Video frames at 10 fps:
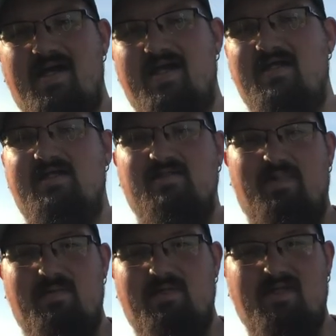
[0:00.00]
80s,
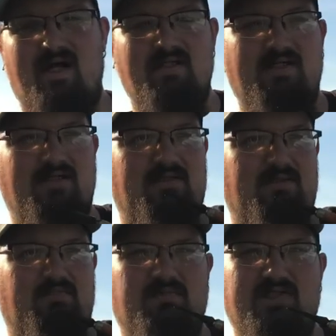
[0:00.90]
maybe 90s.
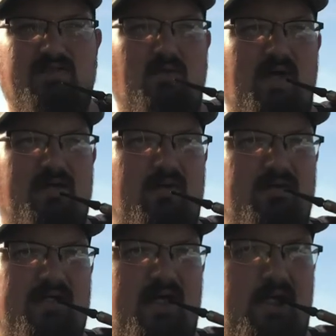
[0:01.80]
It's sweating all
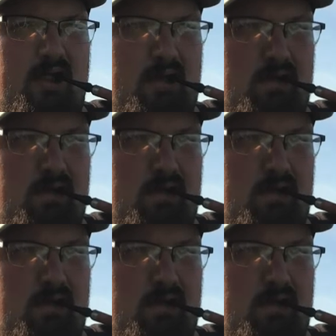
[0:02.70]
day.